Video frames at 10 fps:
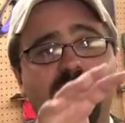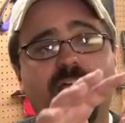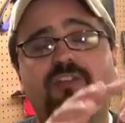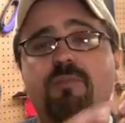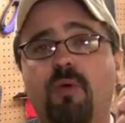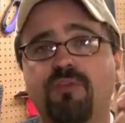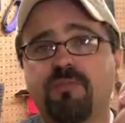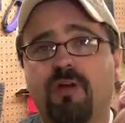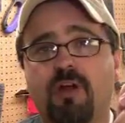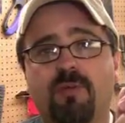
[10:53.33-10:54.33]
allows
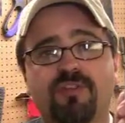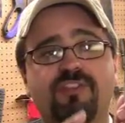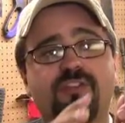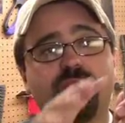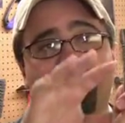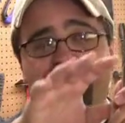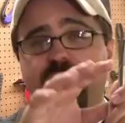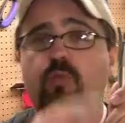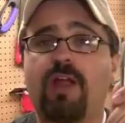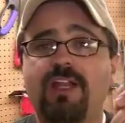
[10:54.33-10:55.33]
most marbles to
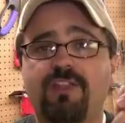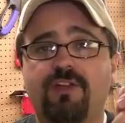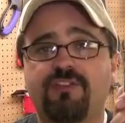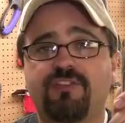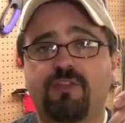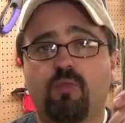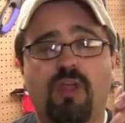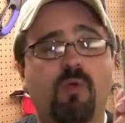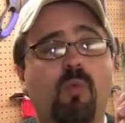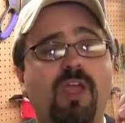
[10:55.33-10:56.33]
fit right in there just the
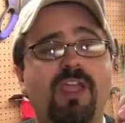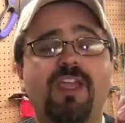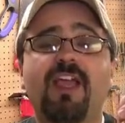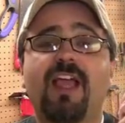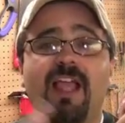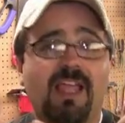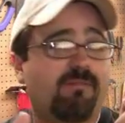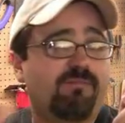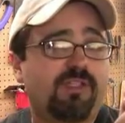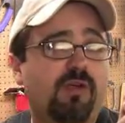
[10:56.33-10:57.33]
right way.
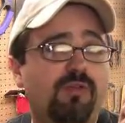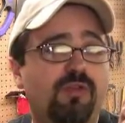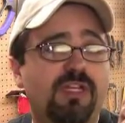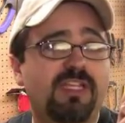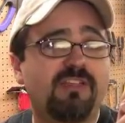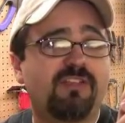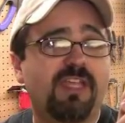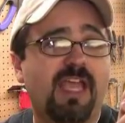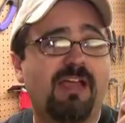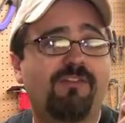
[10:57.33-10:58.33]
And, you know, you could
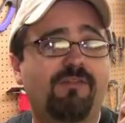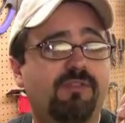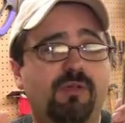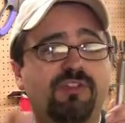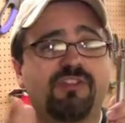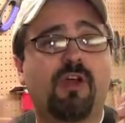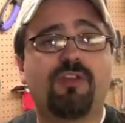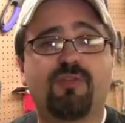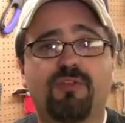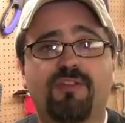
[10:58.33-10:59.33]
easily have, you know, just
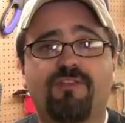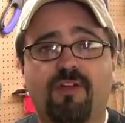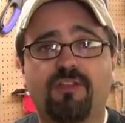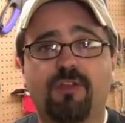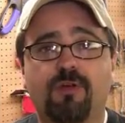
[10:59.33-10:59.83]
all sorts of fun